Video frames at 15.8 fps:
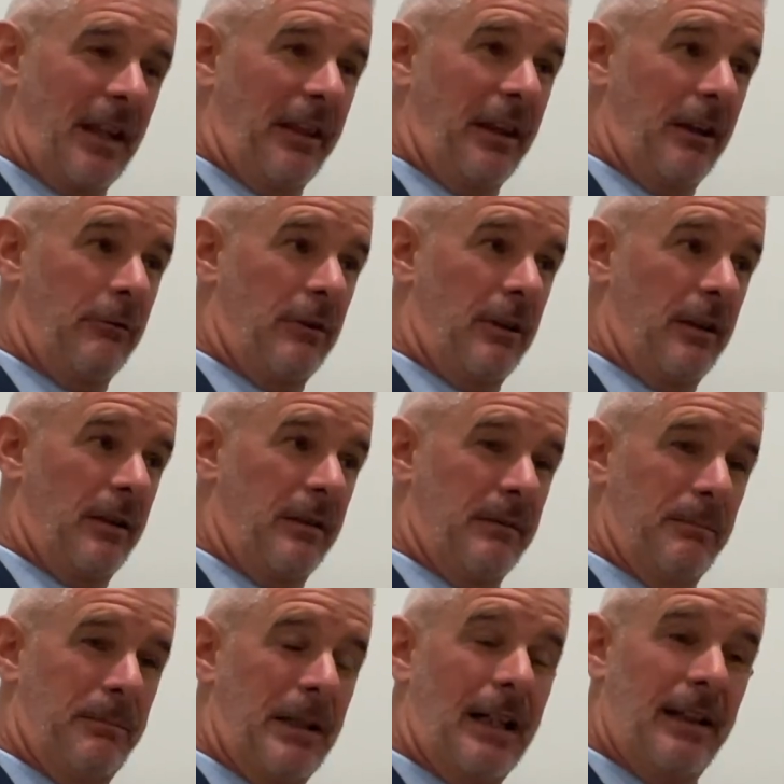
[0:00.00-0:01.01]
There
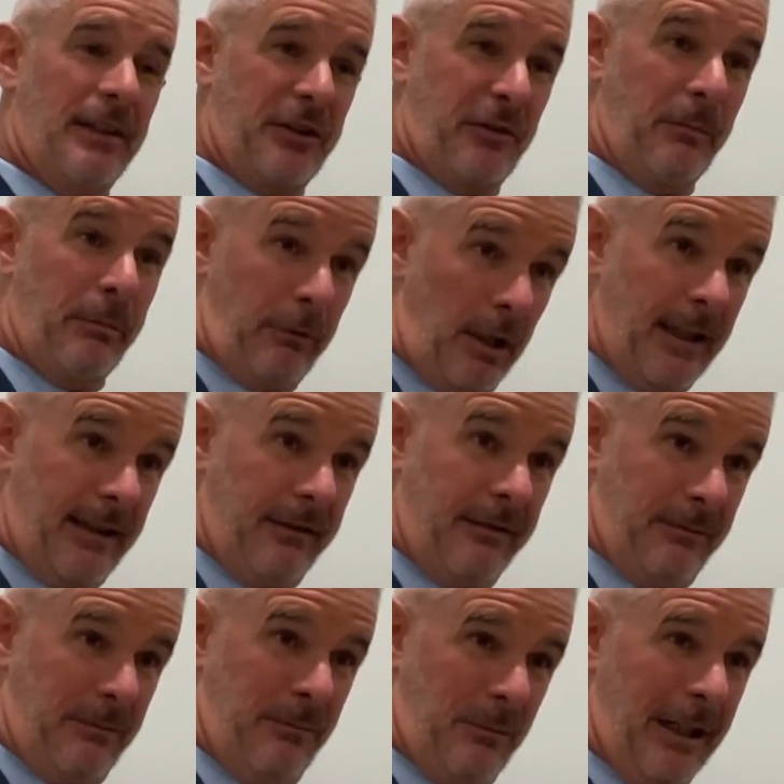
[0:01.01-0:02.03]
are parts of
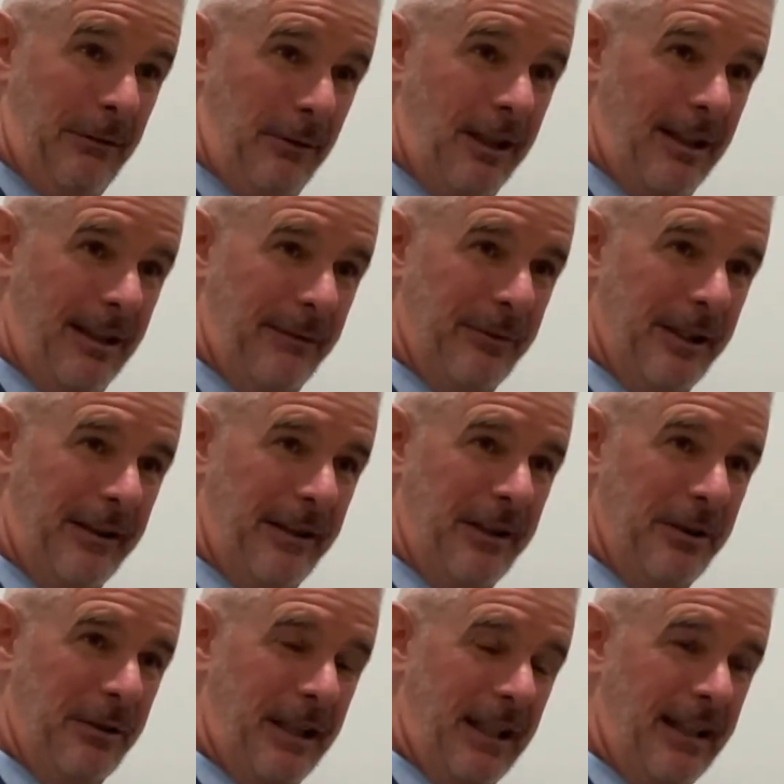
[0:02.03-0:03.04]
Brighton where I lived in the
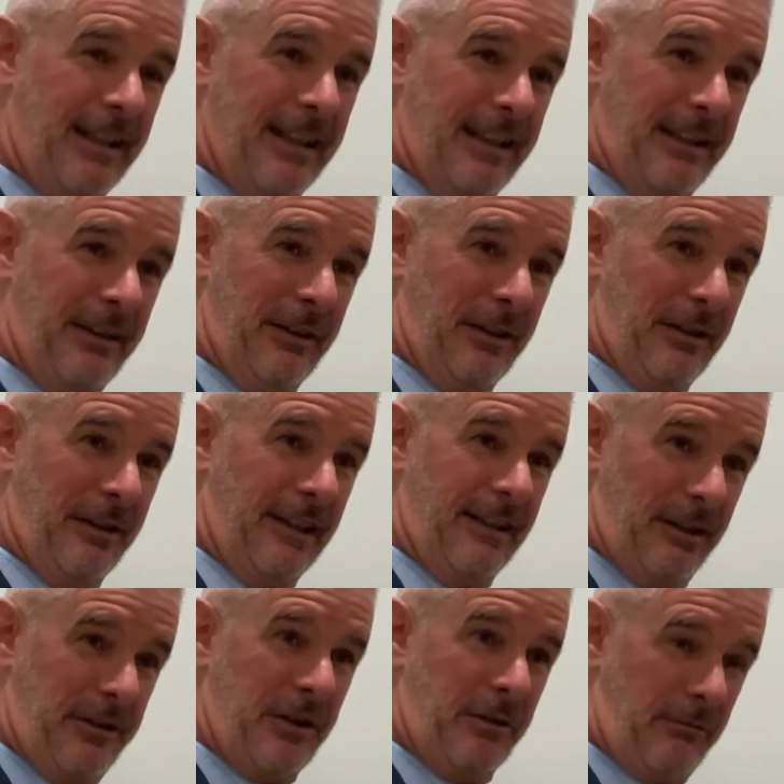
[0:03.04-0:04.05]
UK that
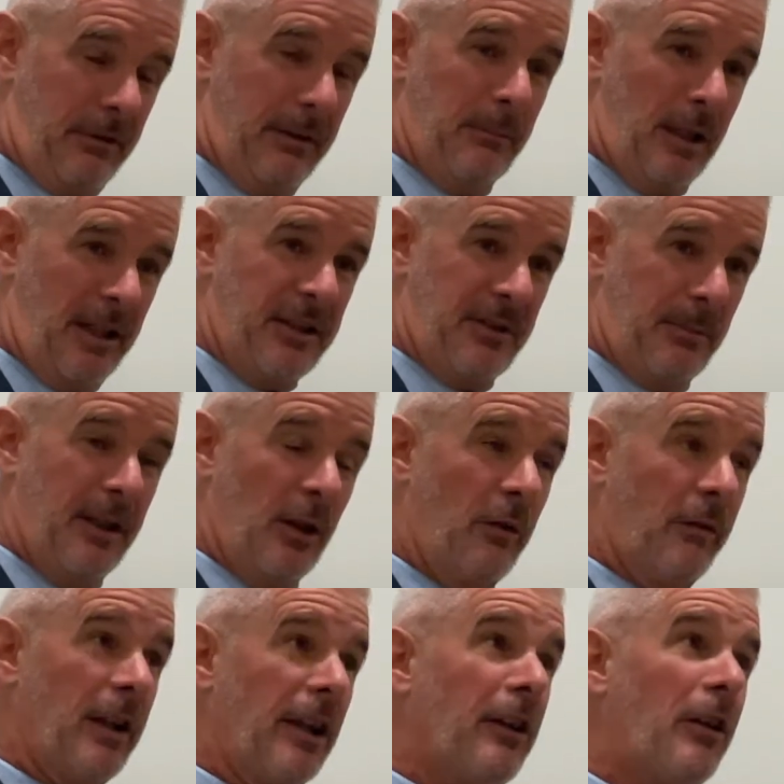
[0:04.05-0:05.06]
Lyttelton reminds me
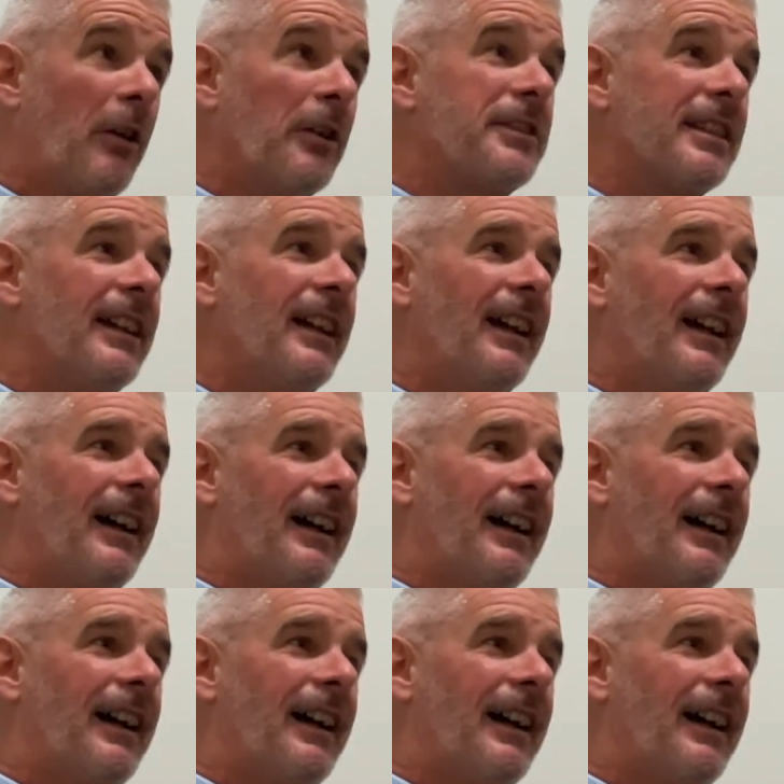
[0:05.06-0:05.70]
of a lot.